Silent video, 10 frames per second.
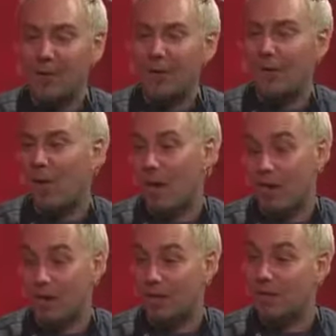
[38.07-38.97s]
really wanted
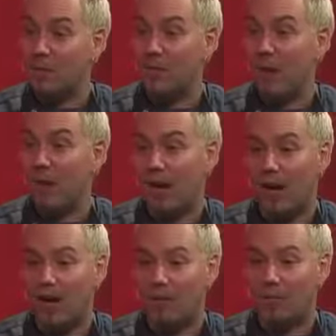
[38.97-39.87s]
us to be very
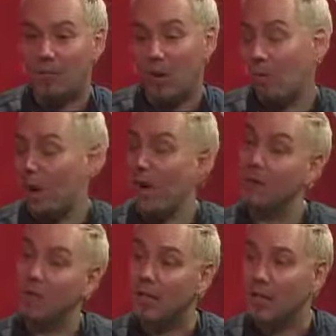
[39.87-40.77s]

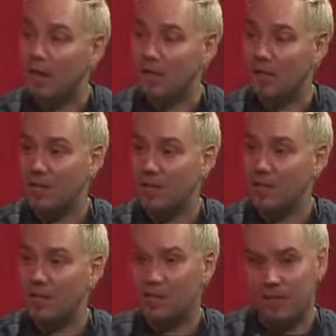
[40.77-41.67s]
well-rounded and
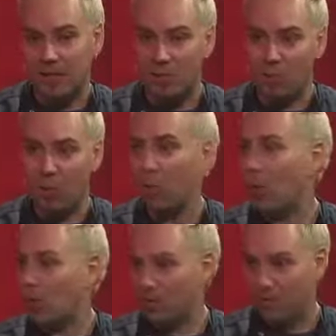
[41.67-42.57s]
to see the
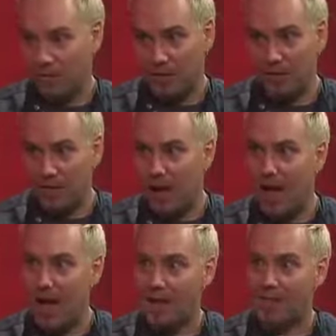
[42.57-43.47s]
world from different
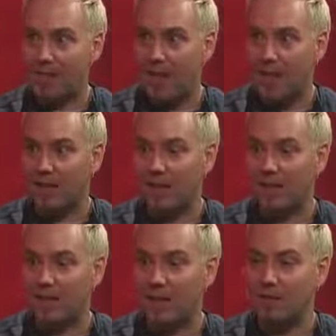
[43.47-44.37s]
eyes, and they
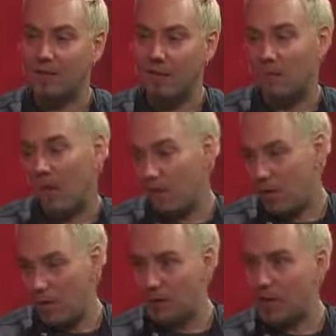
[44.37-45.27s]
sent my brother and
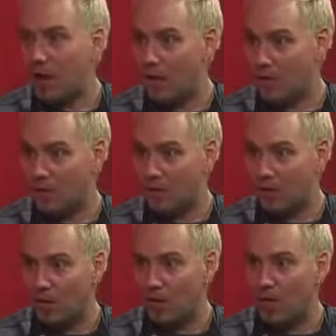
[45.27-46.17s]
I to Amish
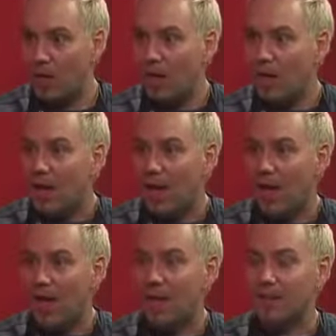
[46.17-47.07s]
school.
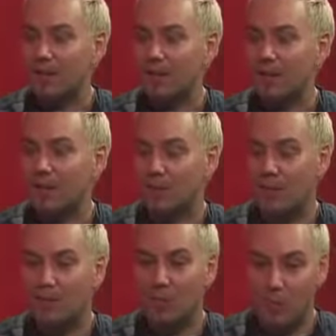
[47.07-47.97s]
And it was
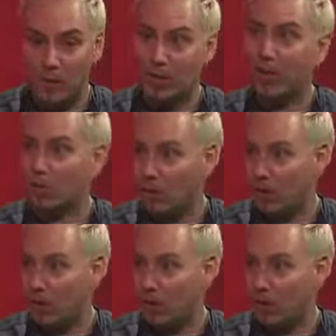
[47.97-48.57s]
a really cool